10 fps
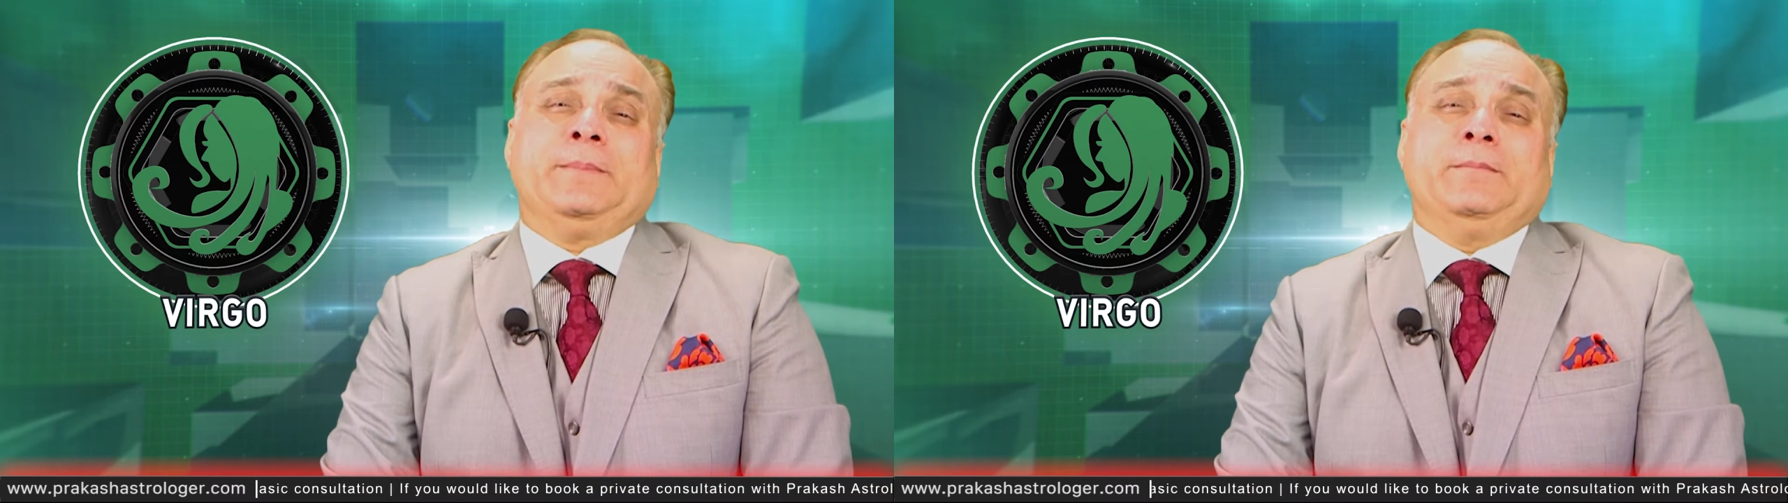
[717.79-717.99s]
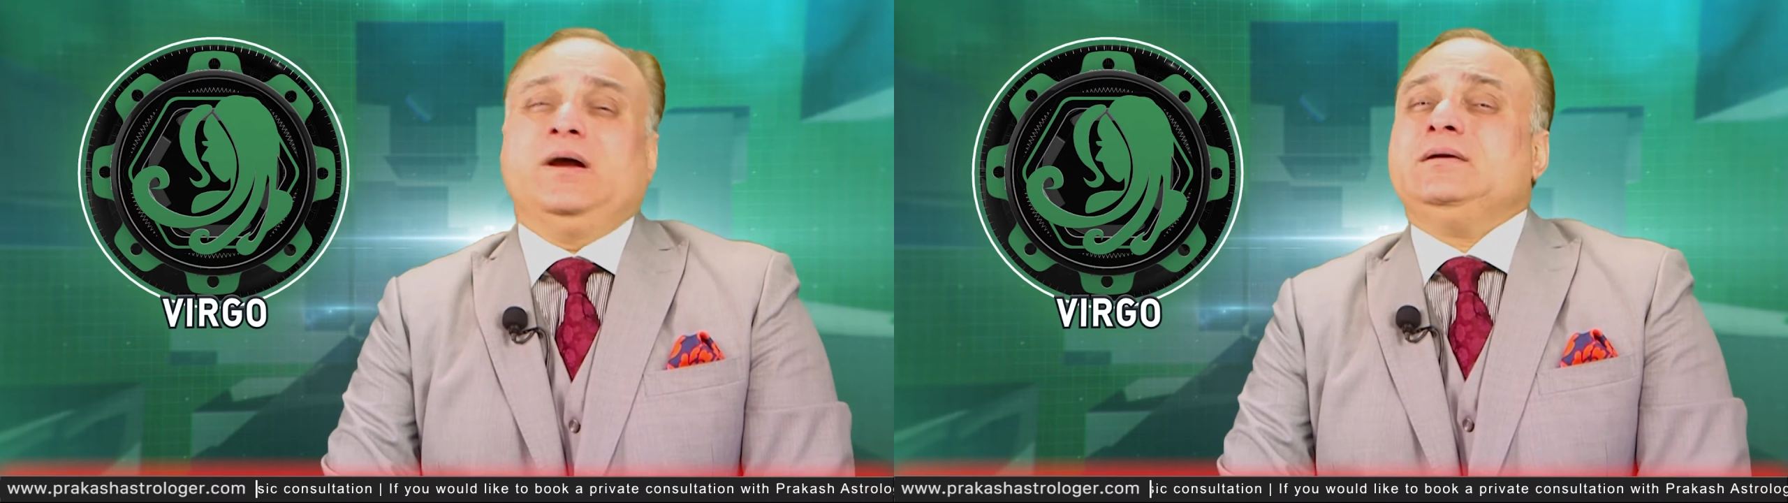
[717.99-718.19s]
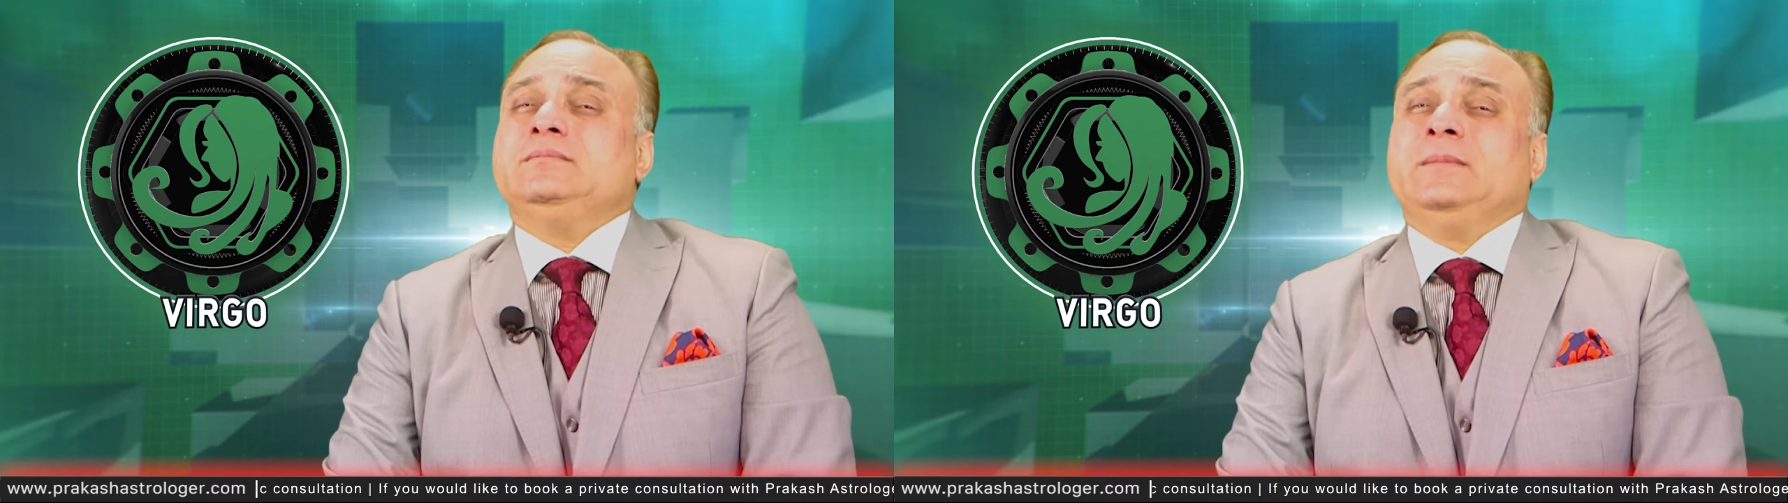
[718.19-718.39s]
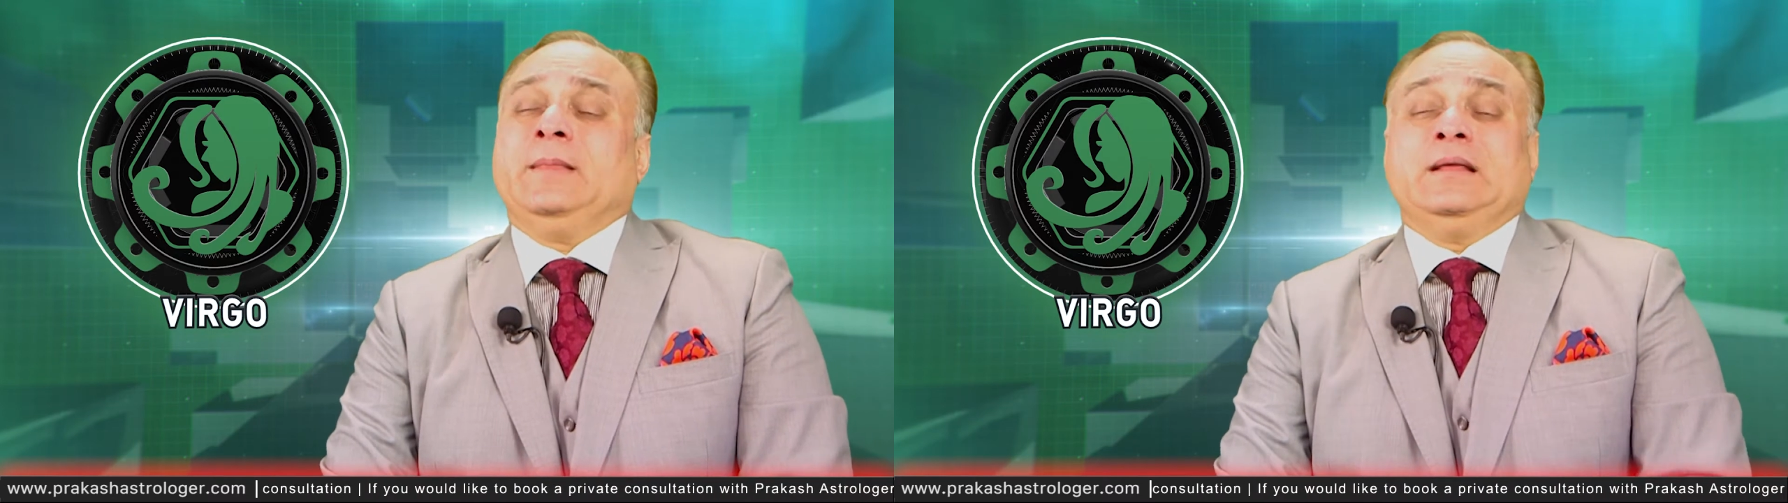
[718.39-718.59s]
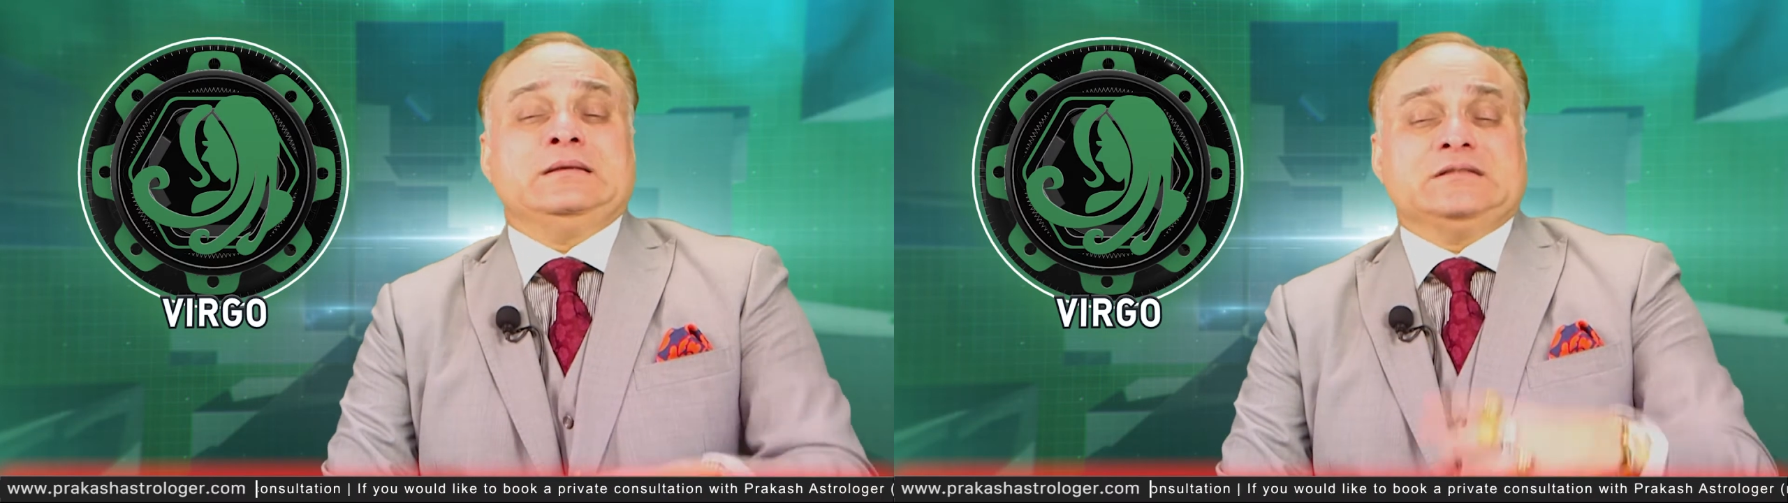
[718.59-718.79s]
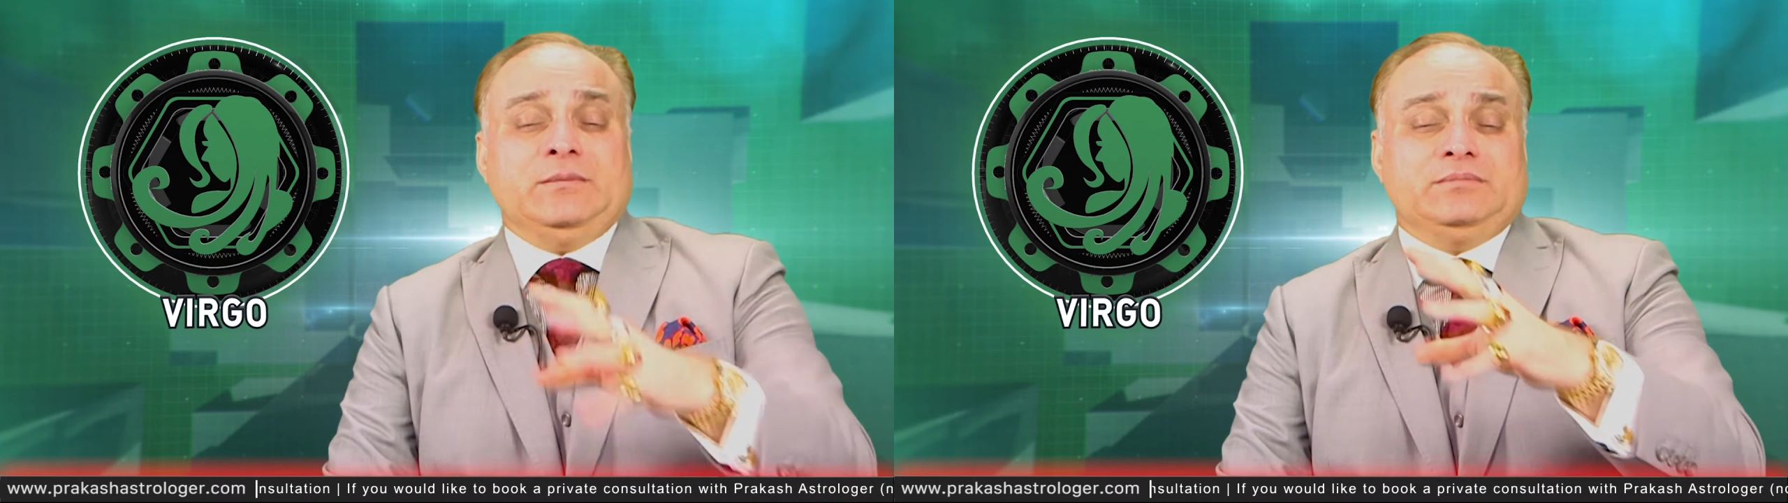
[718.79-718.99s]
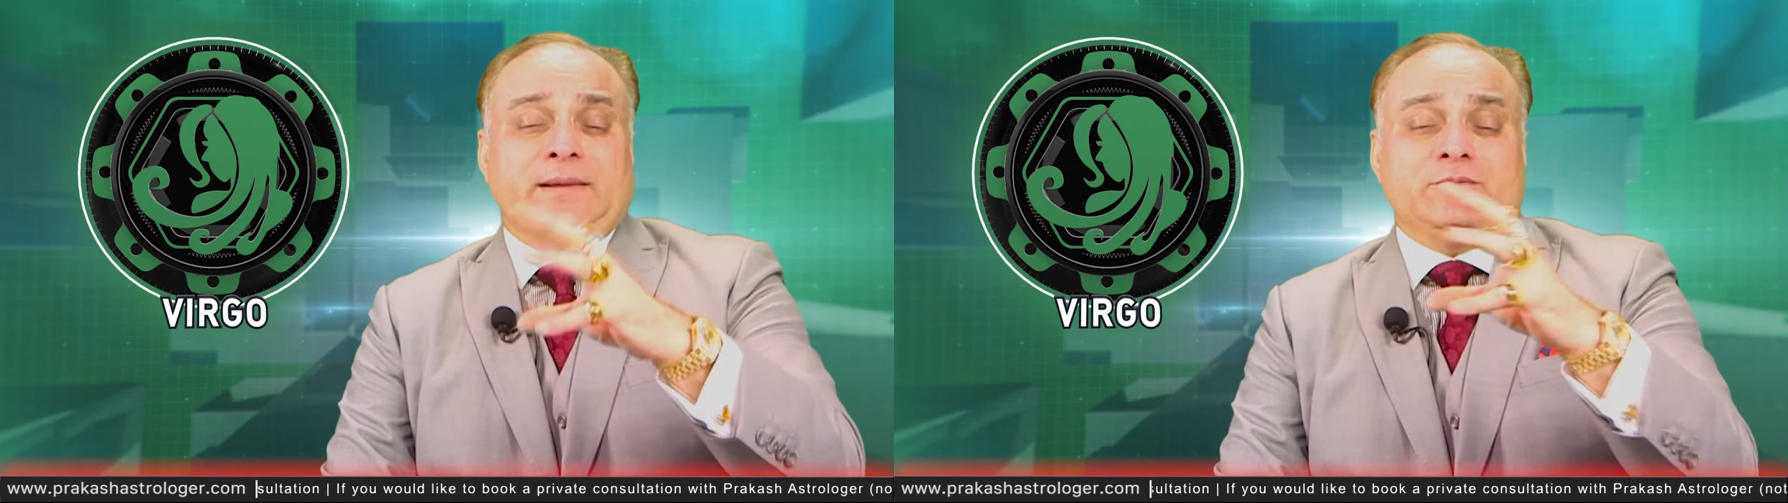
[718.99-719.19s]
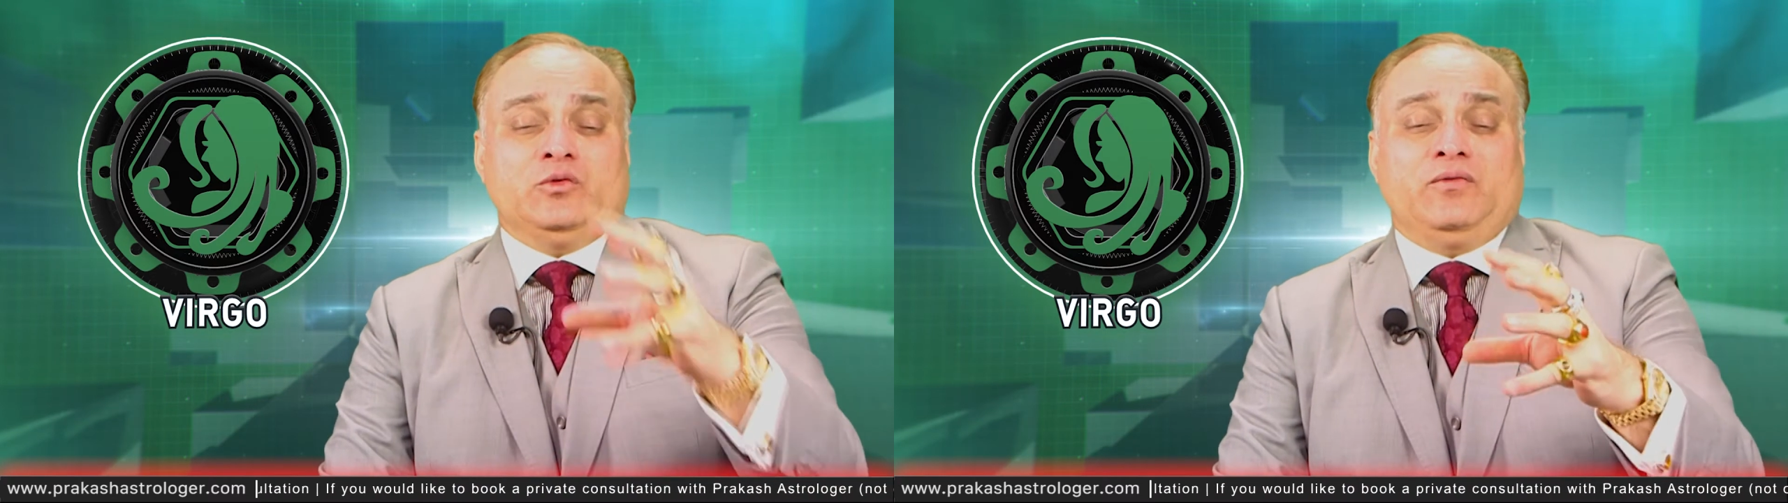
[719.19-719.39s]
But
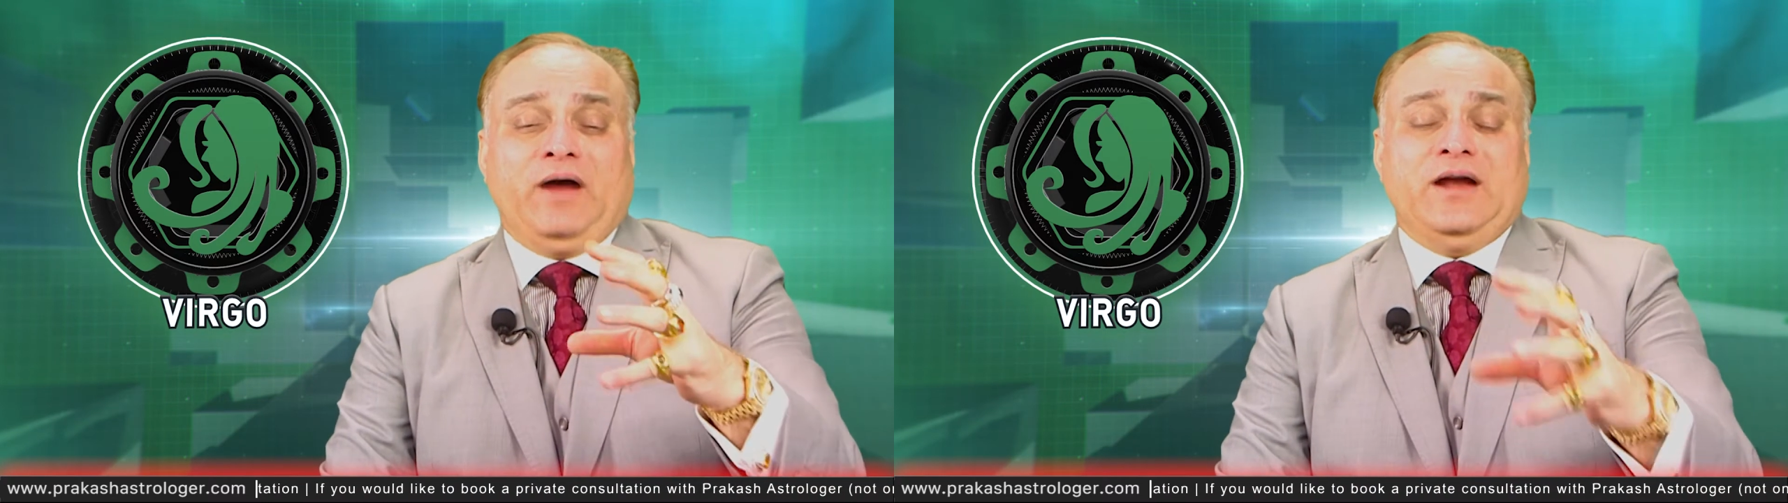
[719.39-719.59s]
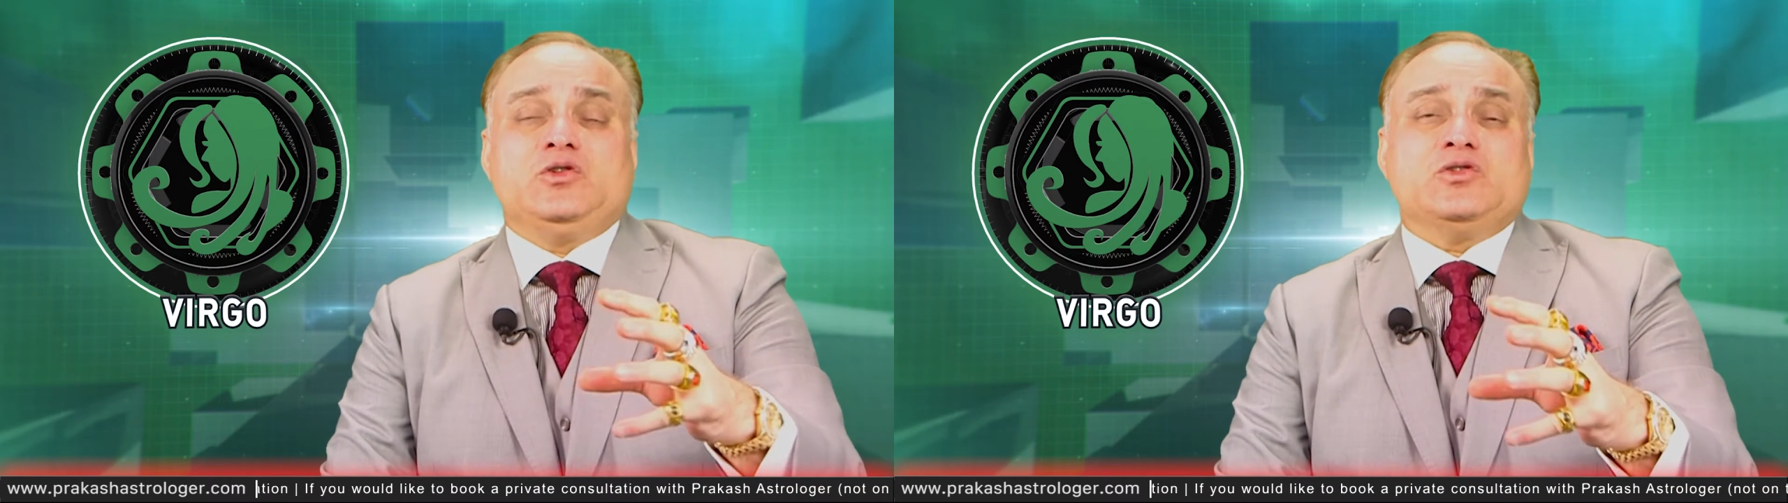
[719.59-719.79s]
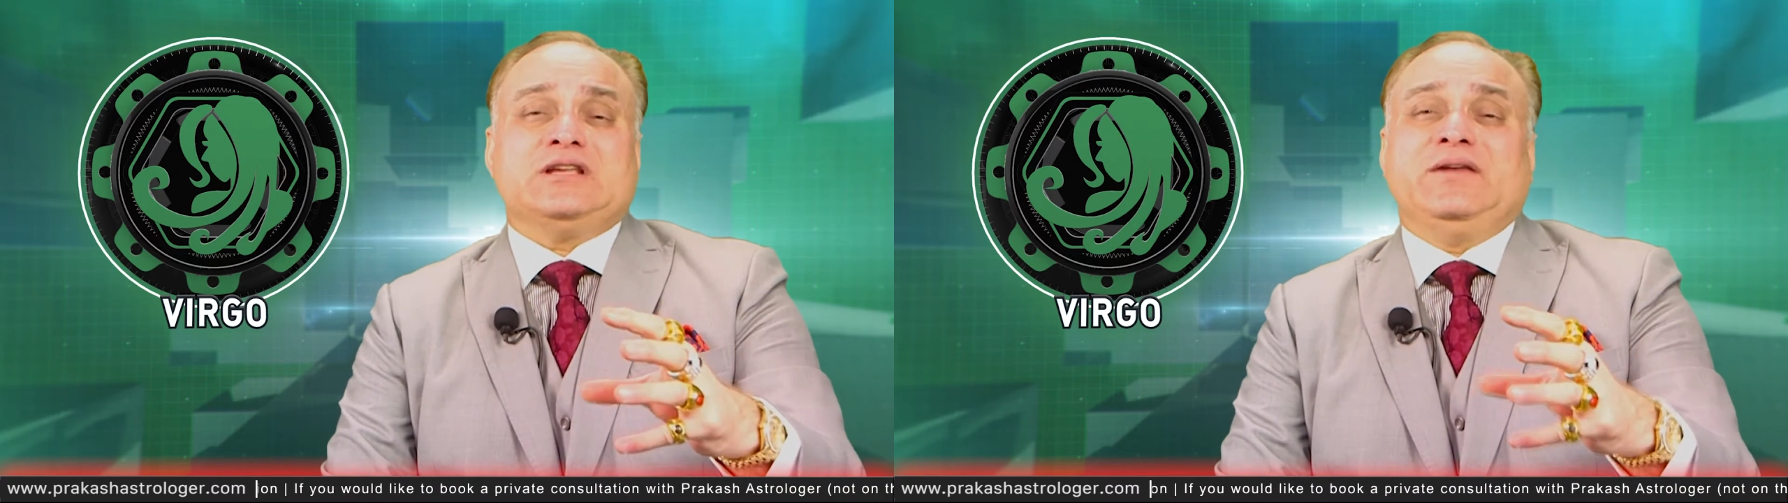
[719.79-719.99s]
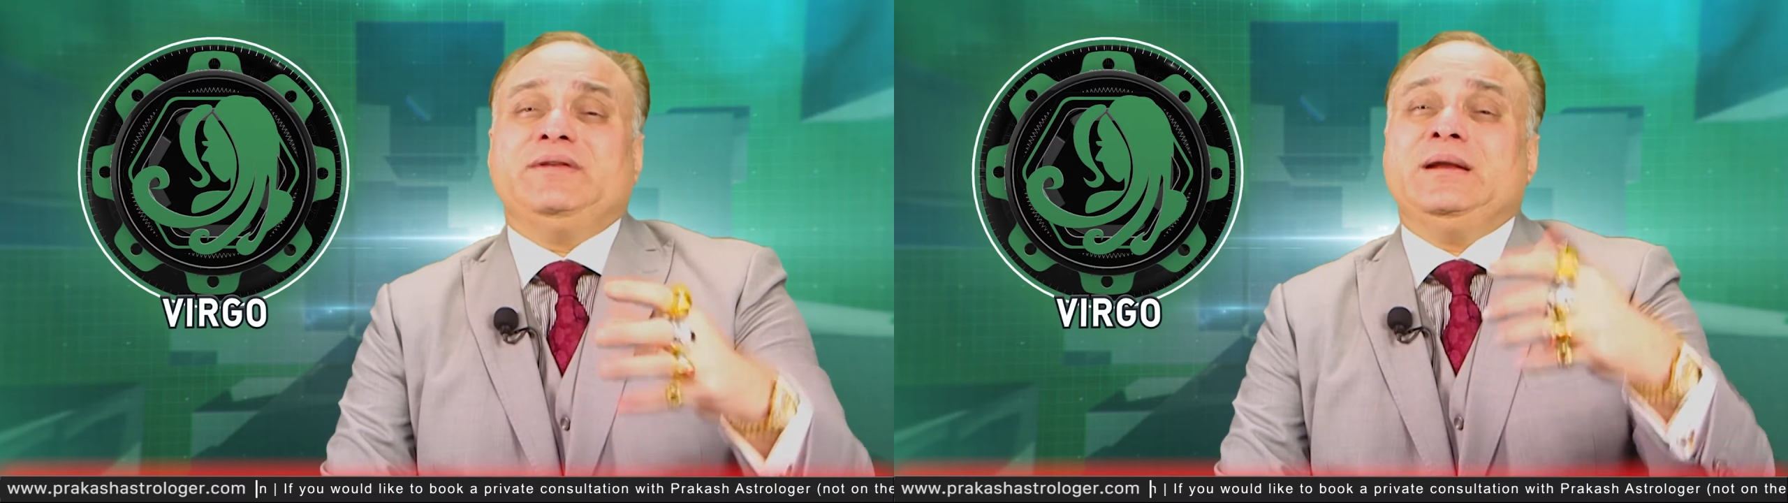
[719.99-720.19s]
sometimes you find yourself